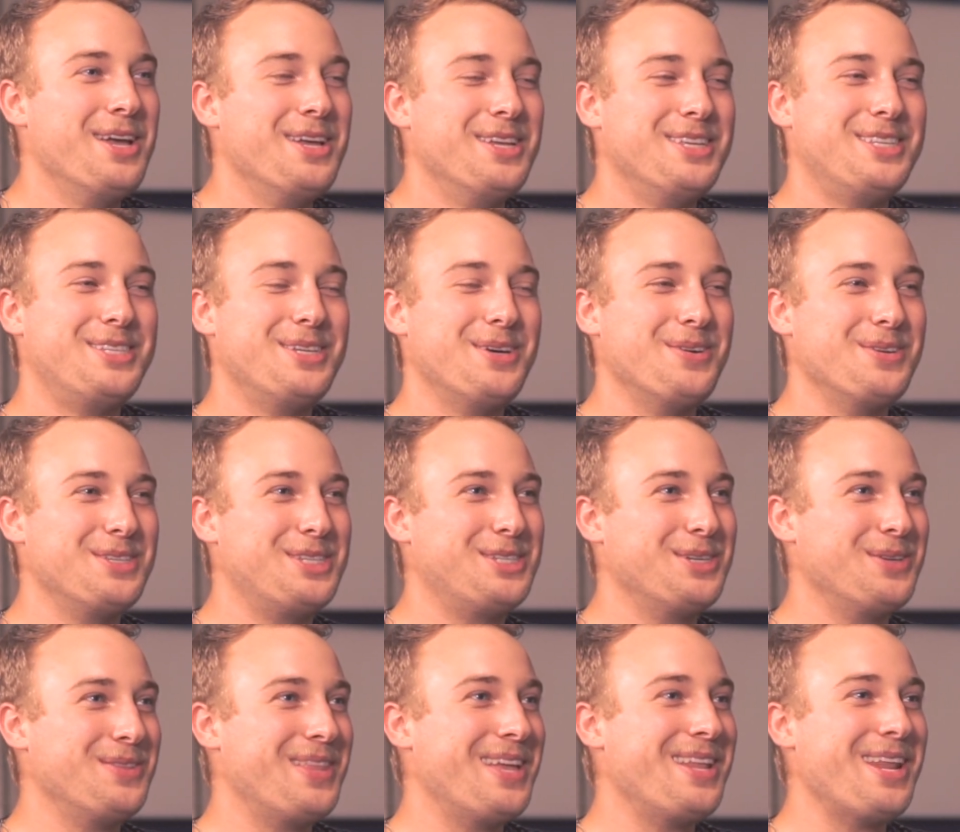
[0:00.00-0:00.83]
so
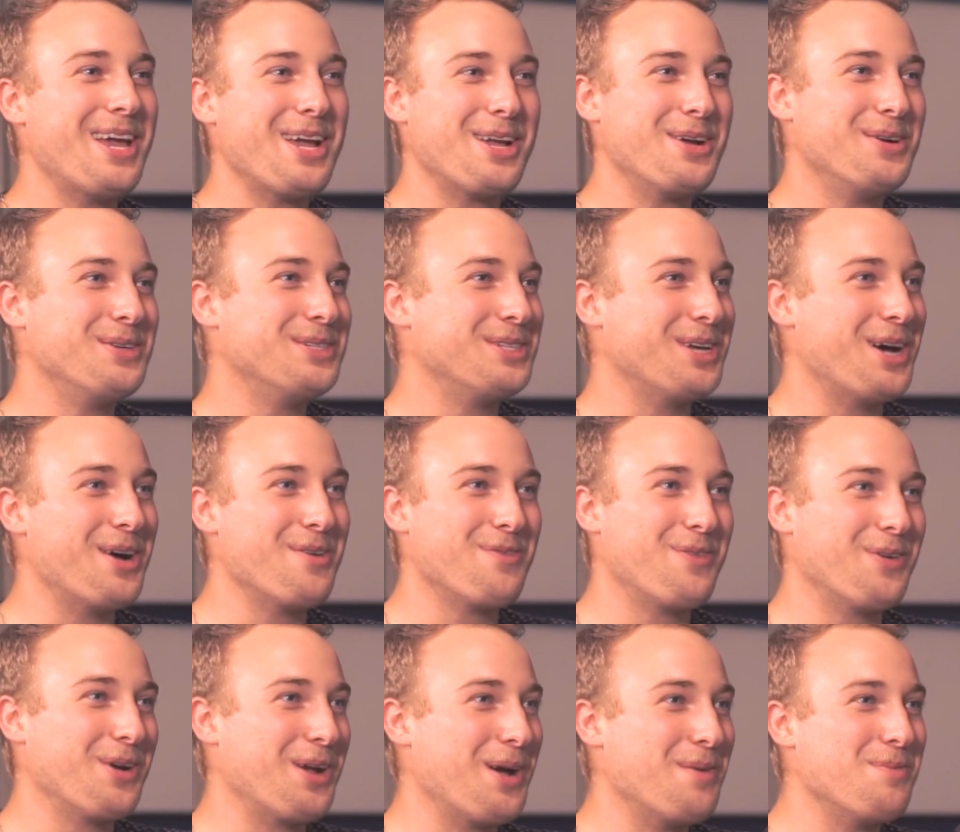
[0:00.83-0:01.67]
then that goes on
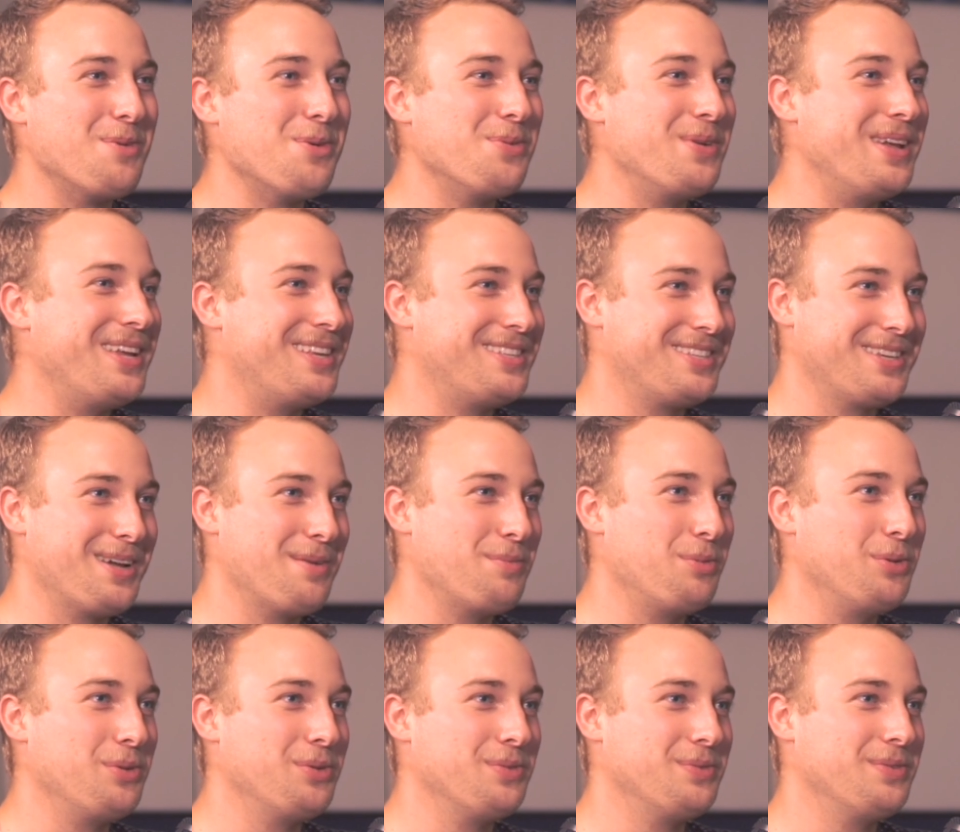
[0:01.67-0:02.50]
for a couple weeks,
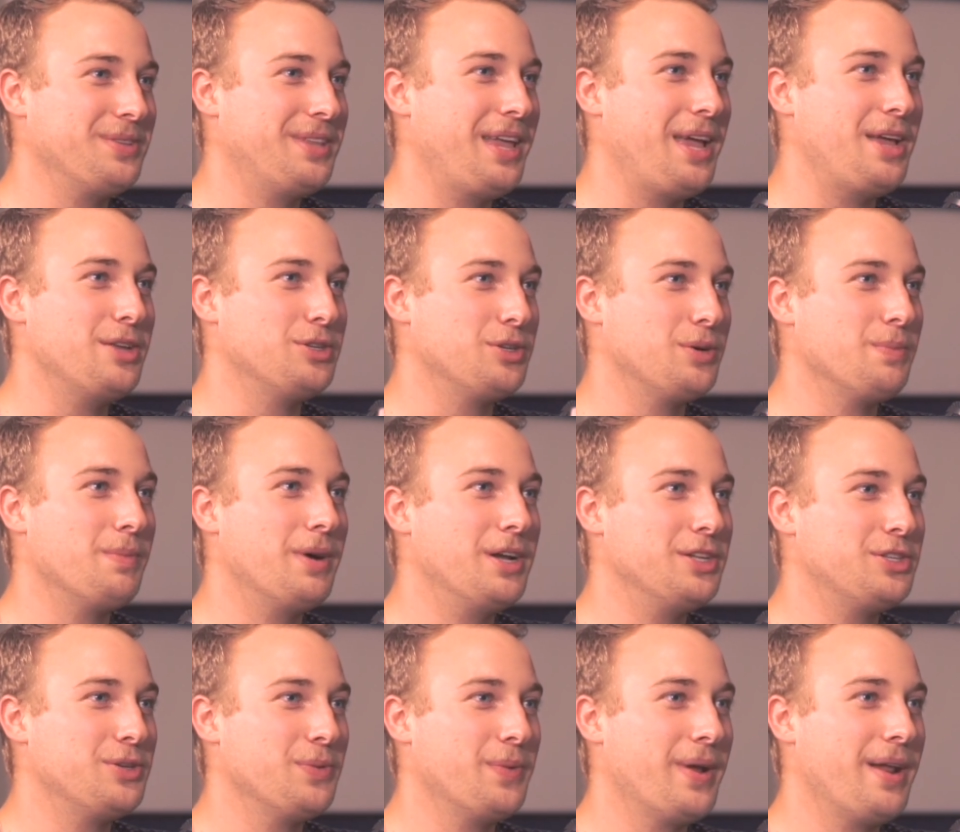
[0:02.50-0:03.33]
couple days or
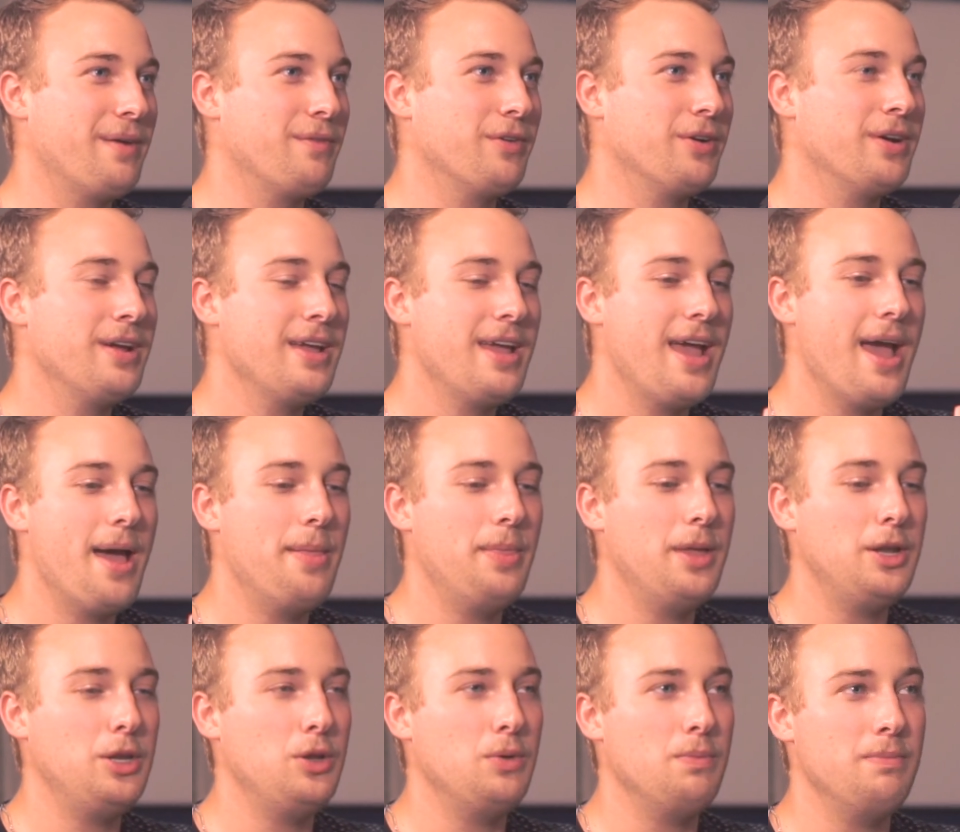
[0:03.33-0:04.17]
months or whatever,
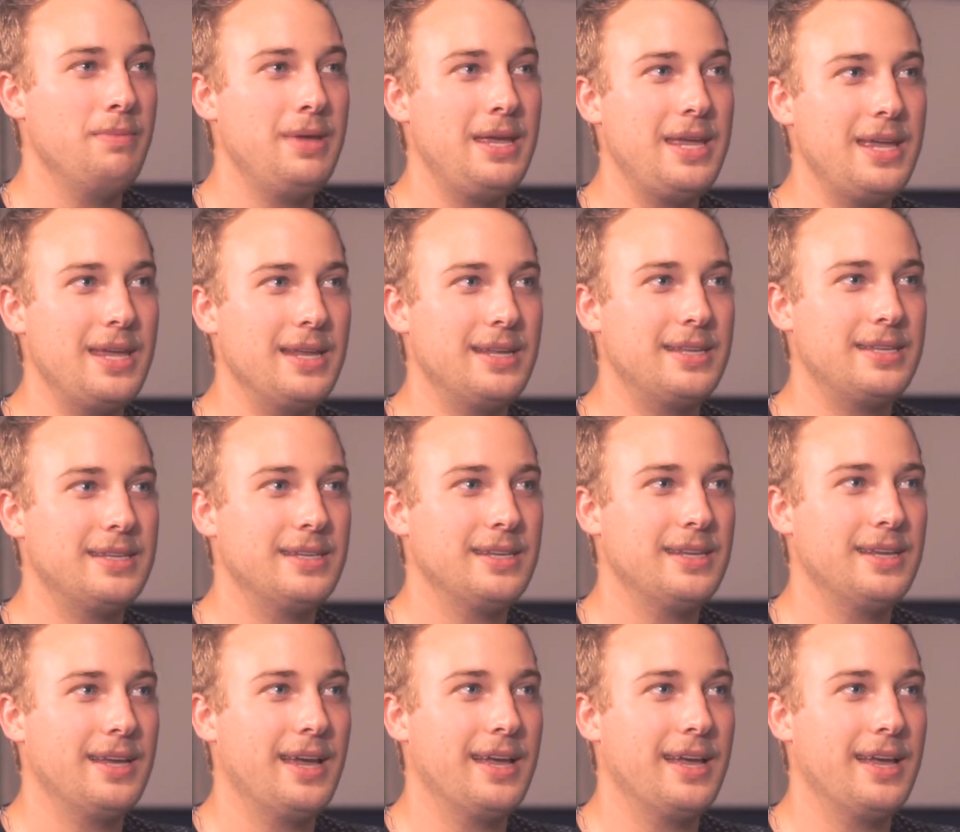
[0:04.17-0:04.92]
and then you meet.